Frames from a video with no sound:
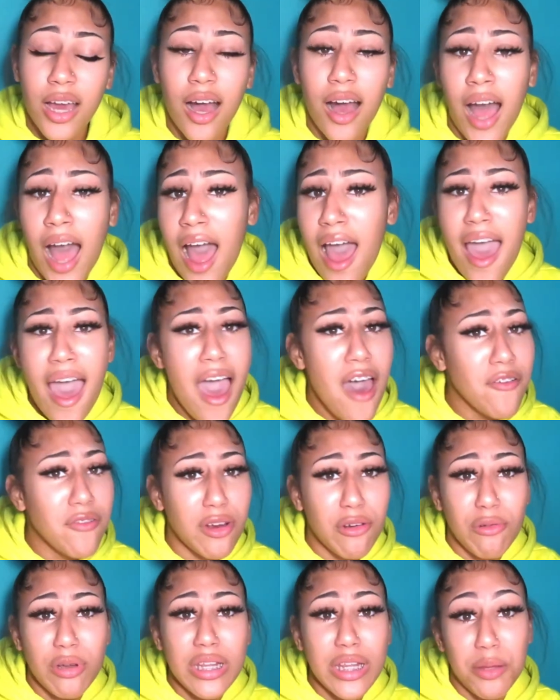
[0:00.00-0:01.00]
I
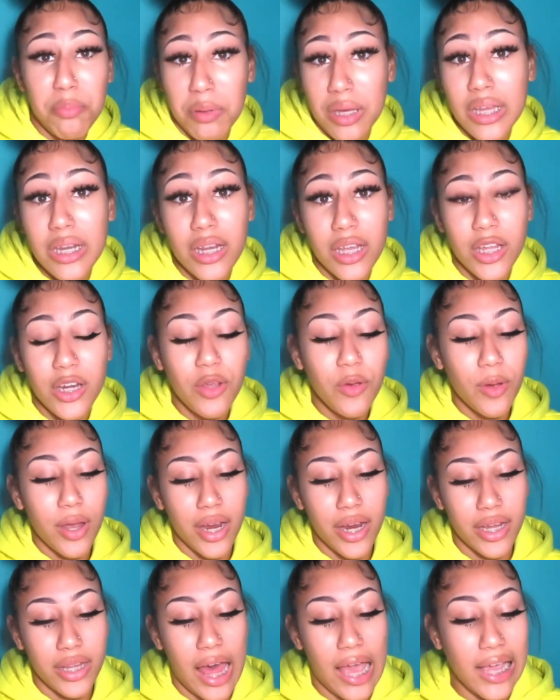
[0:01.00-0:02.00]
haven't really been
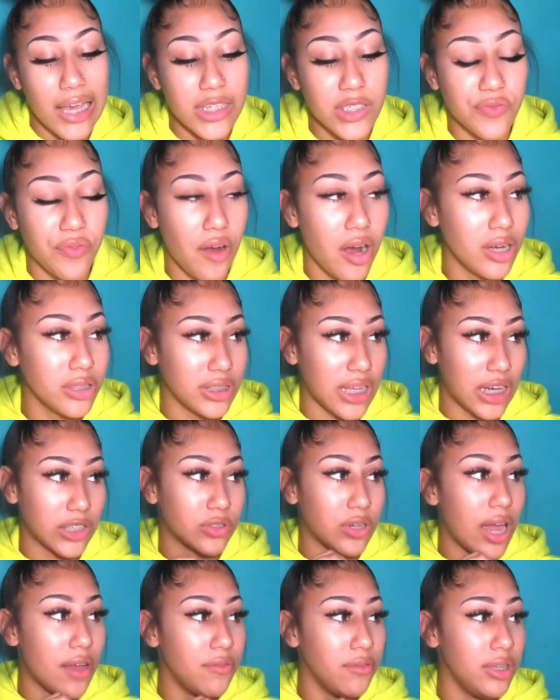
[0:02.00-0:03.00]
anywhere, like as far as like
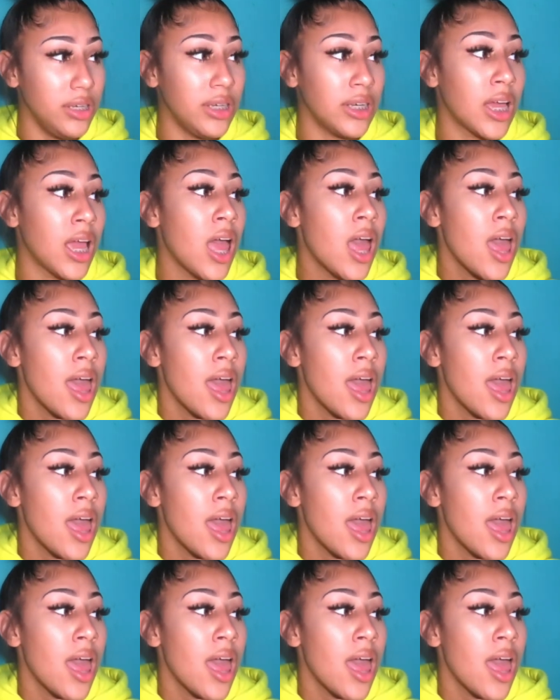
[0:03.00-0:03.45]
traveling.